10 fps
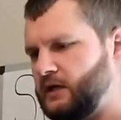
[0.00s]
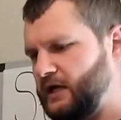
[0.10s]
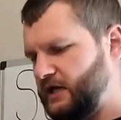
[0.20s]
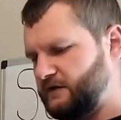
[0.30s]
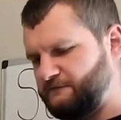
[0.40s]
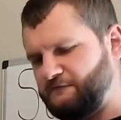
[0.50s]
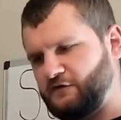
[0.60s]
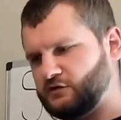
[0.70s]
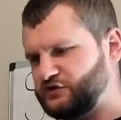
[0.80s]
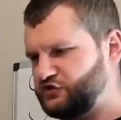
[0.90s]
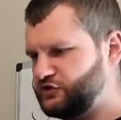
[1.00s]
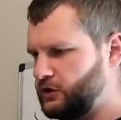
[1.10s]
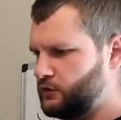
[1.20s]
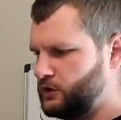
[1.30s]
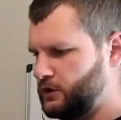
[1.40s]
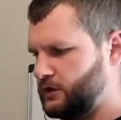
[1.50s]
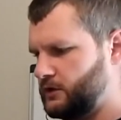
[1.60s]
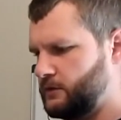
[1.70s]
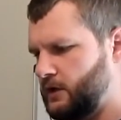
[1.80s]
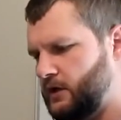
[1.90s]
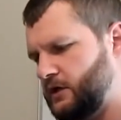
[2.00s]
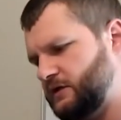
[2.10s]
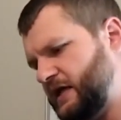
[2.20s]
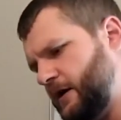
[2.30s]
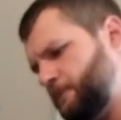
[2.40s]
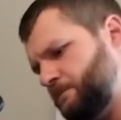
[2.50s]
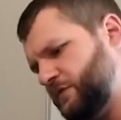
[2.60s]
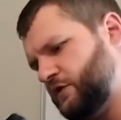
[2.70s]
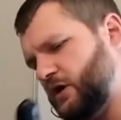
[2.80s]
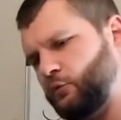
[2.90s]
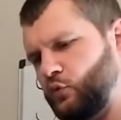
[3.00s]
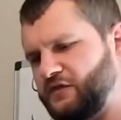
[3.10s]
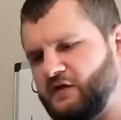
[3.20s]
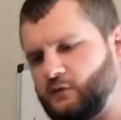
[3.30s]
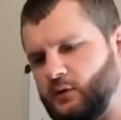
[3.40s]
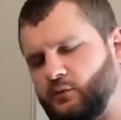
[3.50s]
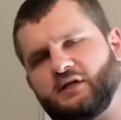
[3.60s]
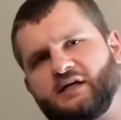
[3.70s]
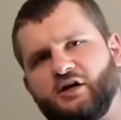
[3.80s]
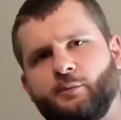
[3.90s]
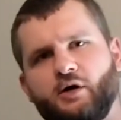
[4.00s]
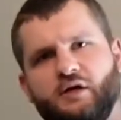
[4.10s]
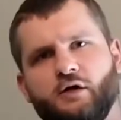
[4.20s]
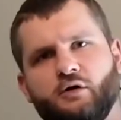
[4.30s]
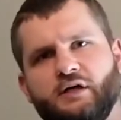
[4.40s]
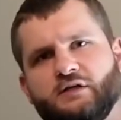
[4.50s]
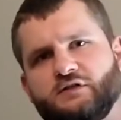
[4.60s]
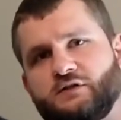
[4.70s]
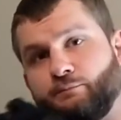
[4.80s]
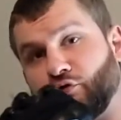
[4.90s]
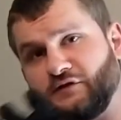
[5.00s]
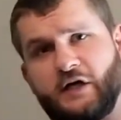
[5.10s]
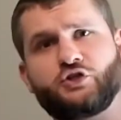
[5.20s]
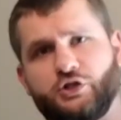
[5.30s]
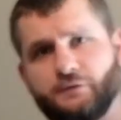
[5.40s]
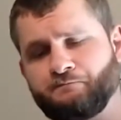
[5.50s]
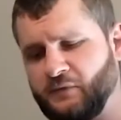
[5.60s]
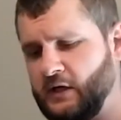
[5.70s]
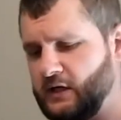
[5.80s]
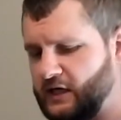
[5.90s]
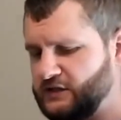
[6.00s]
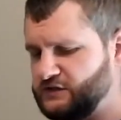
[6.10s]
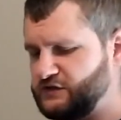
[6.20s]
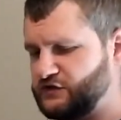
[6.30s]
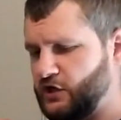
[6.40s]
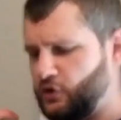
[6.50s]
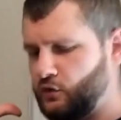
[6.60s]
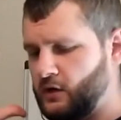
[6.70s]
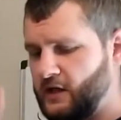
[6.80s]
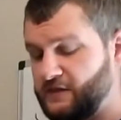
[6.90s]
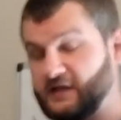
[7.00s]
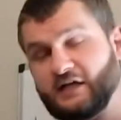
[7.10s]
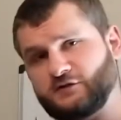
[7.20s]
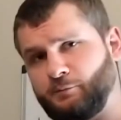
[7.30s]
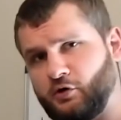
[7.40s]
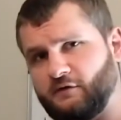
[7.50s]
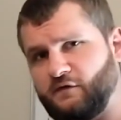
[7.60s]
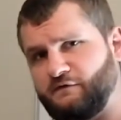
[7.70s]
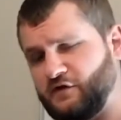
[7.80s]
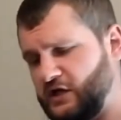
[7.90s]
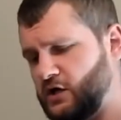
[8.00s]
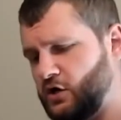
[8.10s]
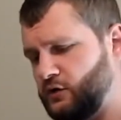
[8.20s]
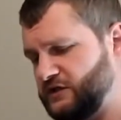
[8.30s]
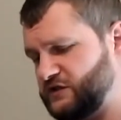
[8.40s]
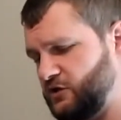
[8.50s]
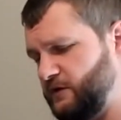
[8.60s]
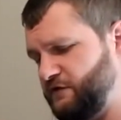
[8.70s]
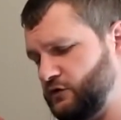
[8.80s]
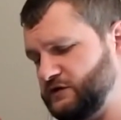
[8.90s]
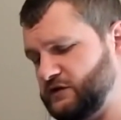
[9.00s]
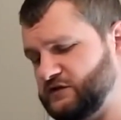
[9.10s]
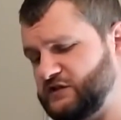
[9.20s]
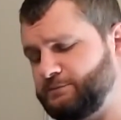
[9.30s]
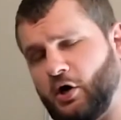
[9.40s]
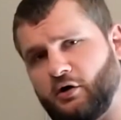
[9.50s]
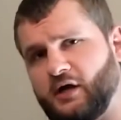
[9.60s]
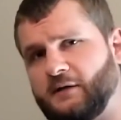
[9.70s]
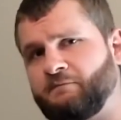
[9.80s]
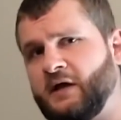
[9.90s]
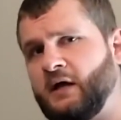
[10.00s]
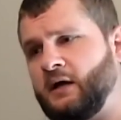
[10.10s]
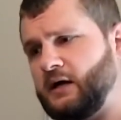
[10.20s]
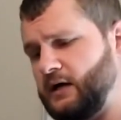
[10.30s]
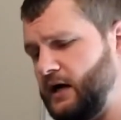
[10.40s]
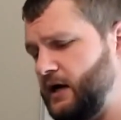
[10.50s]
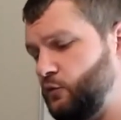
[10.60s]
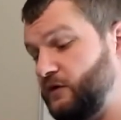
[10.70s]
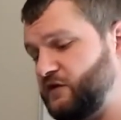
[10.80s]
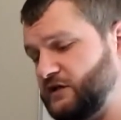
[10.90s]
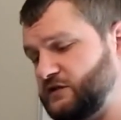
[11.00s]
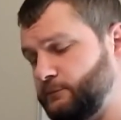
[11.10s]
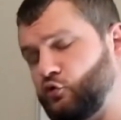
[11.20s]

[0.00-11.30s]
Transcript: and it feels so good. Now, the number one thing that we really care about here is protection, and so the next part of the video is going to be focused on sparring. We've got some